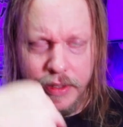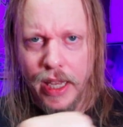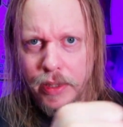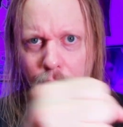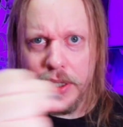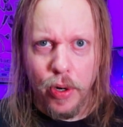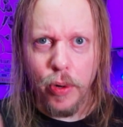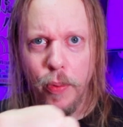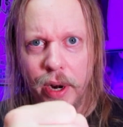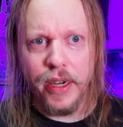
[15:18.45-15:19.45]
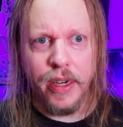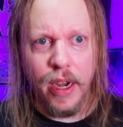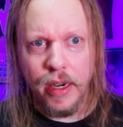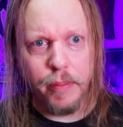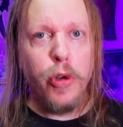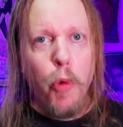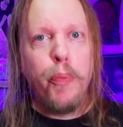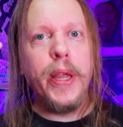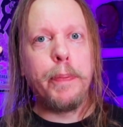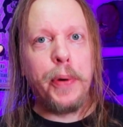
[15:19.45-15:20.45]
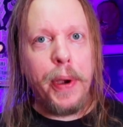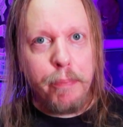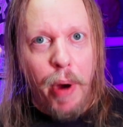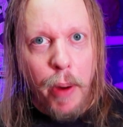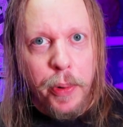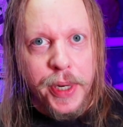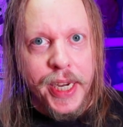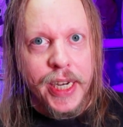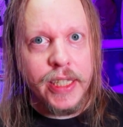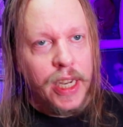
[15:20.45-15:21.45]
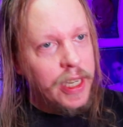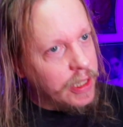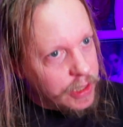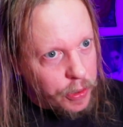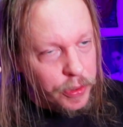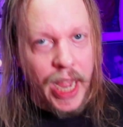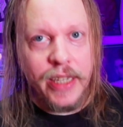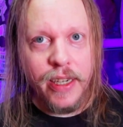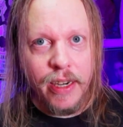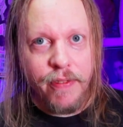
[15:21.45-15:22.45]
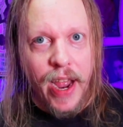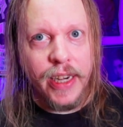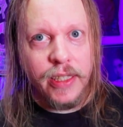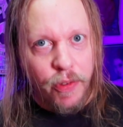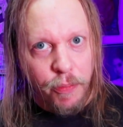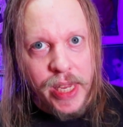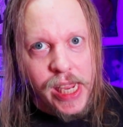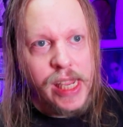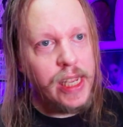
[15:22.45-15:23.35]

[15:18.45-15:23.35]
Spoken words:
That's why it's called run and gun. No big brain power needed, so that's an advantage for me.